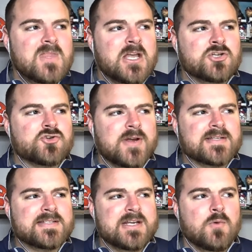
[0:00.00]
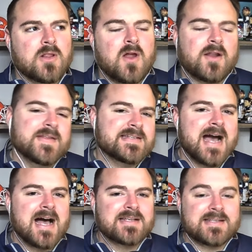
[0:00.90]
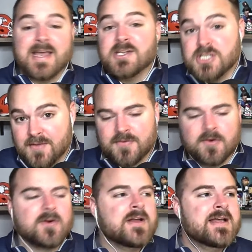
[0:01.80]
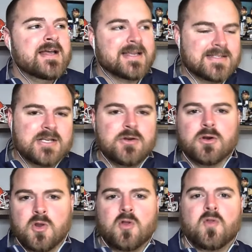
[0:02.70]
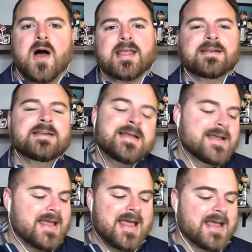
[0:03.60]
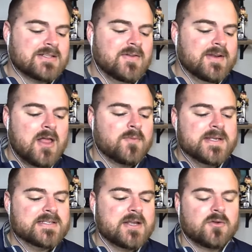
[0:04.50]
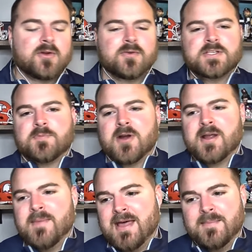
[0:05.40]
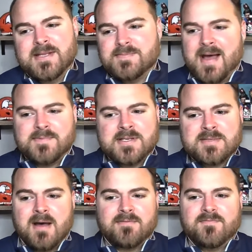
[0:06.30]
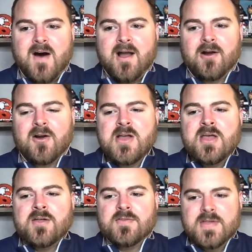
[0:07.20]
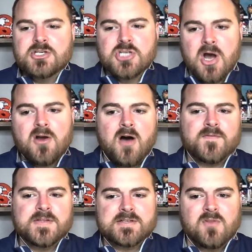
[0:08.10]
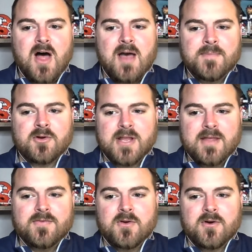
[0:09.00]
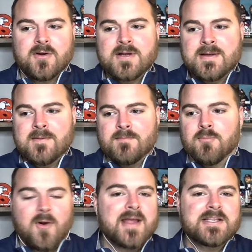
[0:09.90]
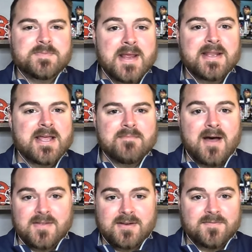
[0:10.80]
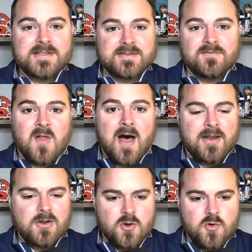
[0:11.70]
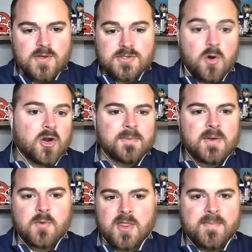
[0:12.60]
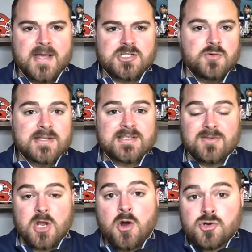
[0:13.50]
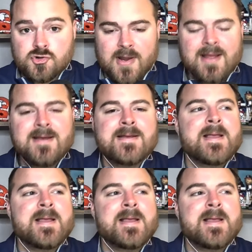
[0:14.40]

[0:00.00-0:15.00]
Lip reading: Intrigued to see what a lot of these guys, Gage Genther, continue to look like. And as Glenn Ellerbe said earlier in spring, man, I mean, it's baptism by fire. These young offensive linemen are getting their brains beat in by the defensive line, who is arguably one of the best units in the country.